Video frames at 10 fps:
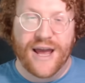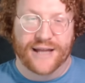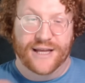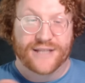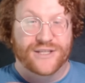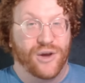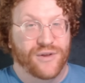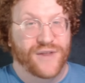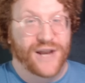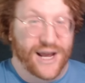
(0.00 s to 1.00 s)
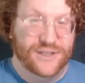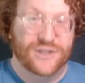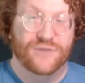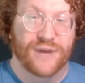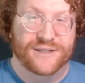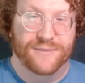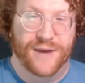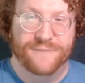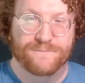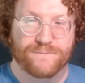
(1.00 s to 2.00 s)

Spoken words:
And let's go to the next resume.